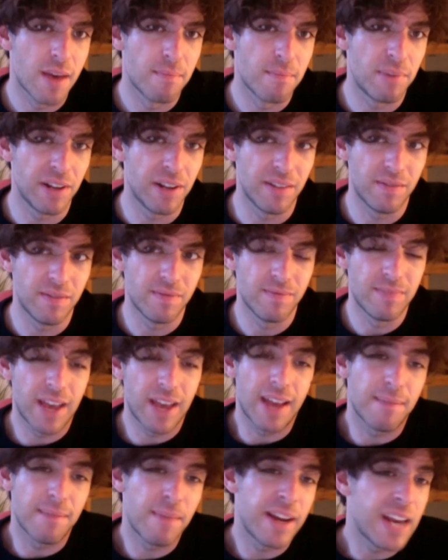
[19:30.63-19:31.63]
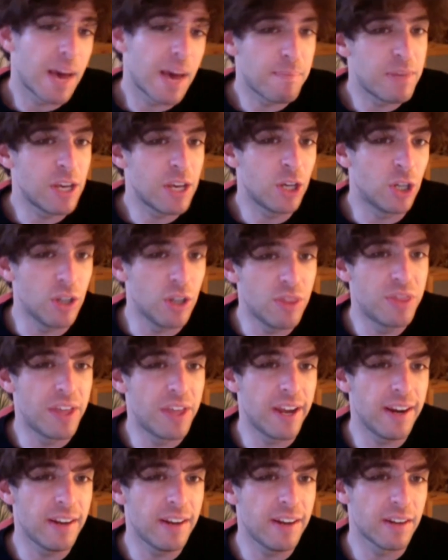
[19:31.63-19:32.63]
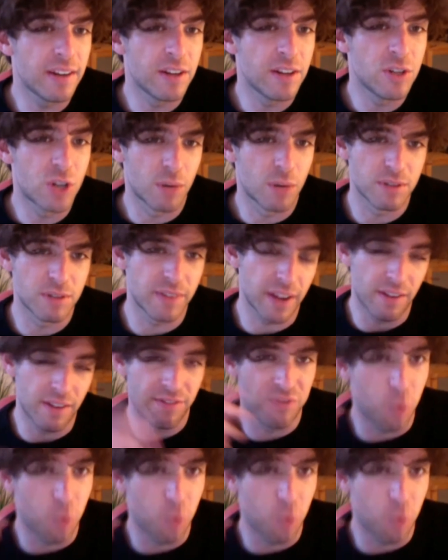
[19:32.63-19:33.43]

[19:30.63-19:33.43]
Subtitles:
But that might not be a good thing in terms of like